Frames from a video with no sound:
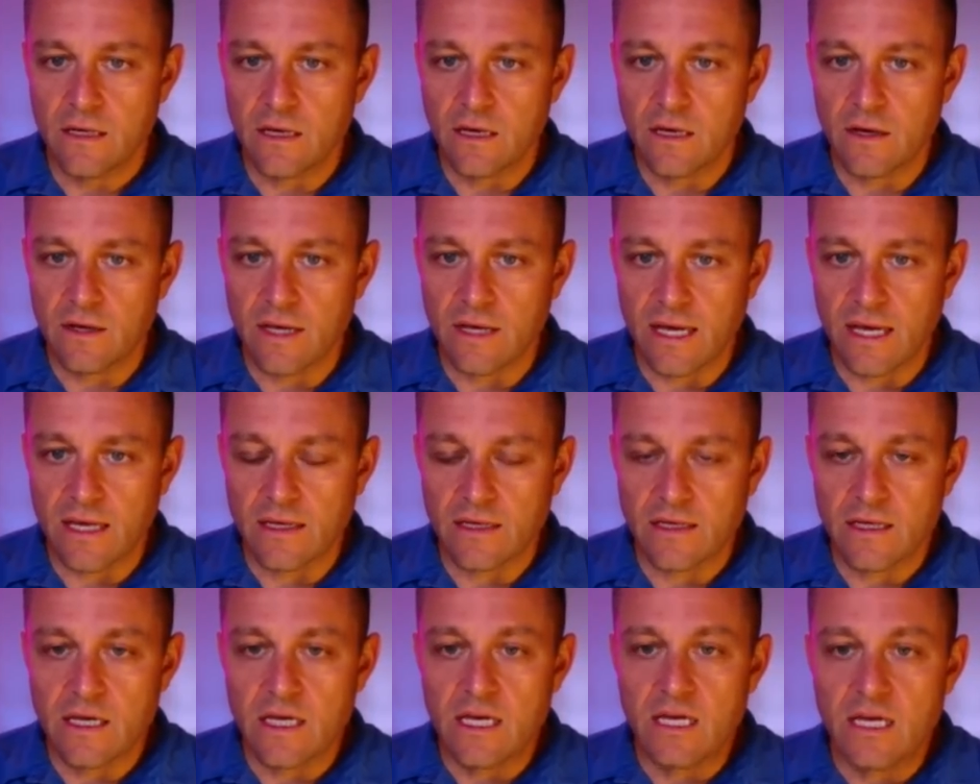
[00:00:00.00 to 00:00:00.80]
Okay,
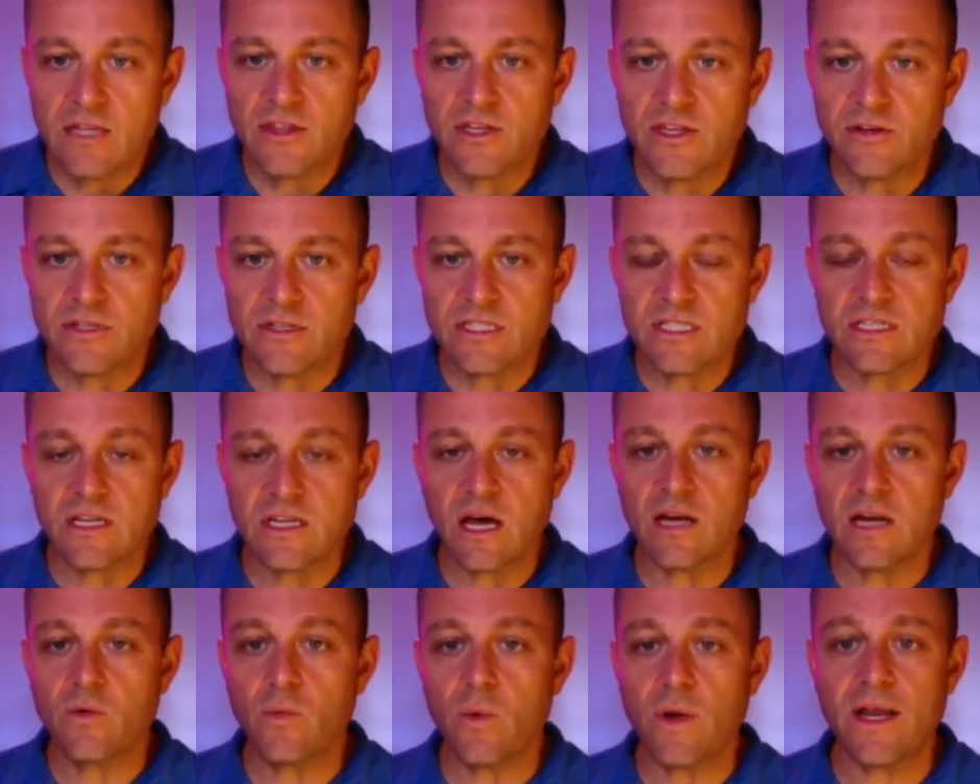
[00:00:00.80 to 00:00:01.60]
there is
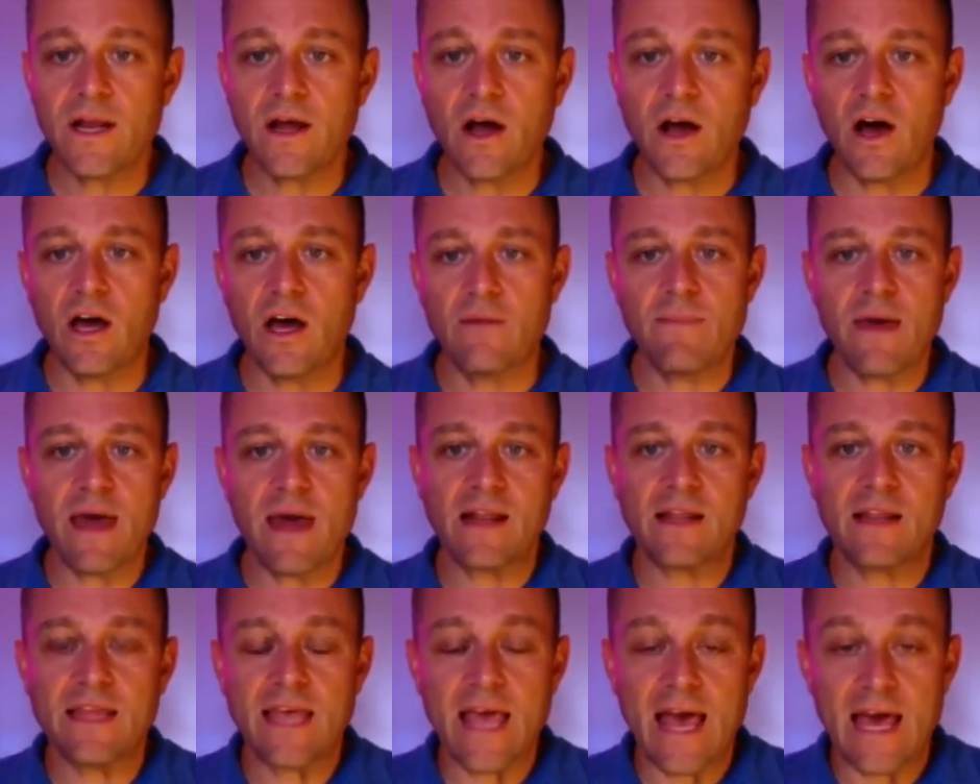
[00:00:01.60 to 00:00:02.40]
not a way to
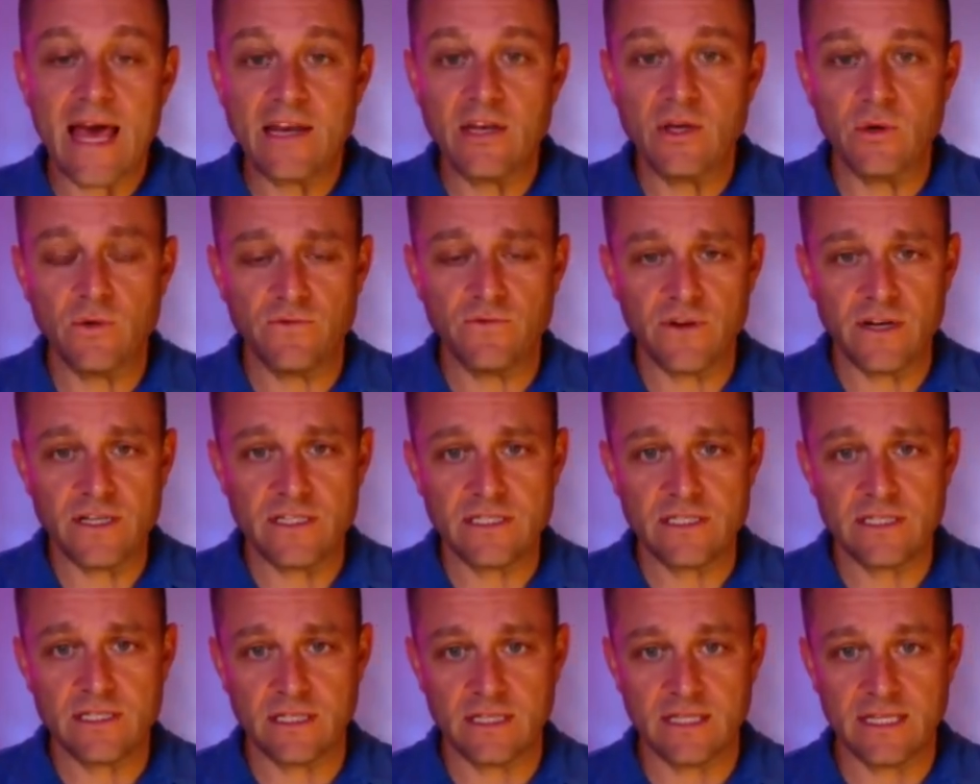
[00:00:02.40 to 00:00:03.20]
automatically add new
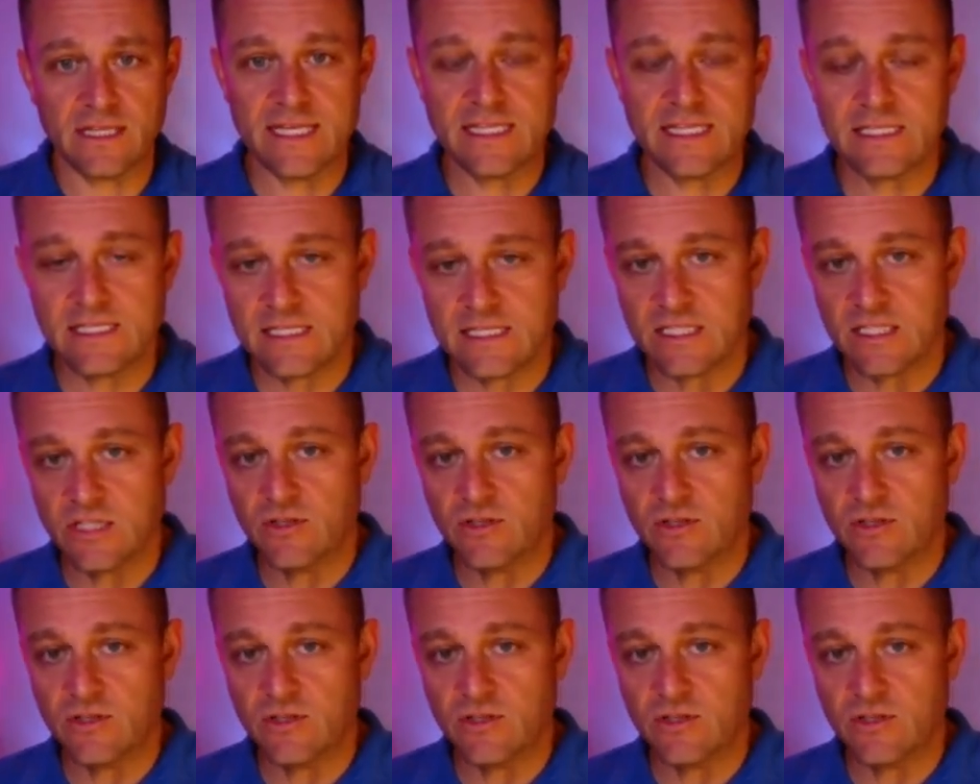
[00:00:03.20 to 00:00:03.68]
friends to the list.